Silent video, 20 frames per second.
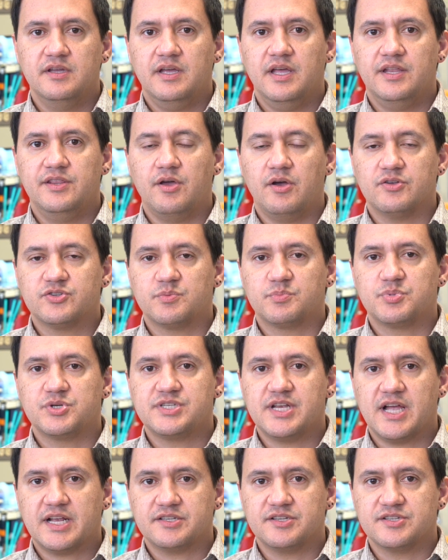and they also
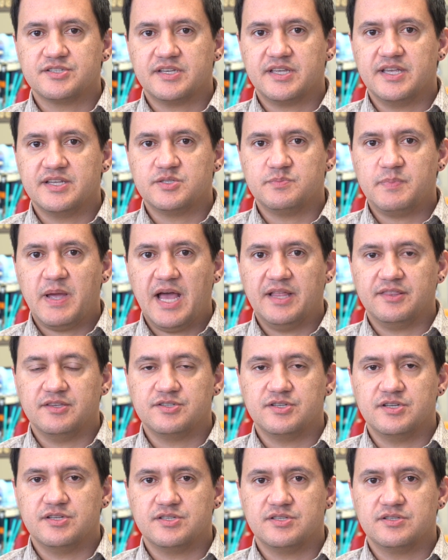protect us against
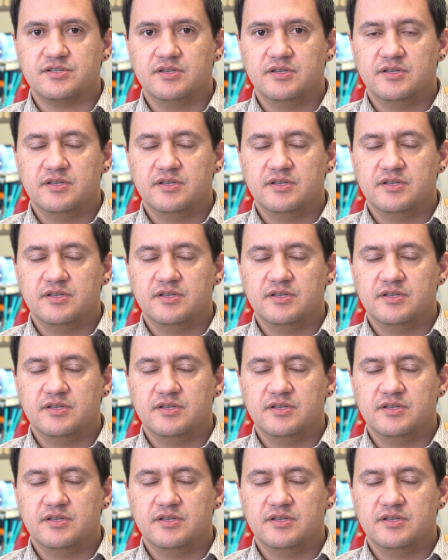pathogens.